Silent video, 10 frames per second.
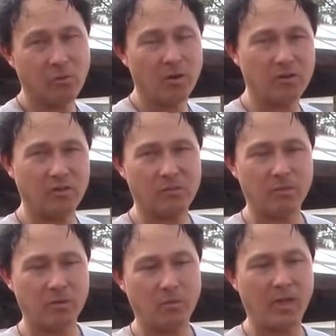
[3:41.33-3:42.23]
So what does this
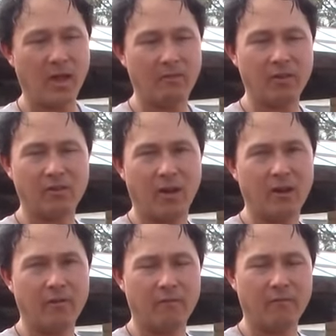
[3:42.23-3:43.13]
mean? When they have
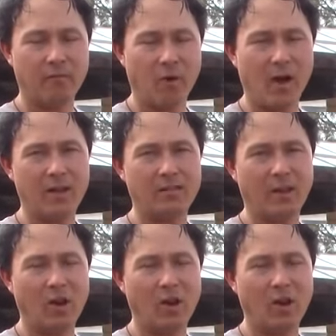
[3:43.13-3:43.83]
exotic varieties,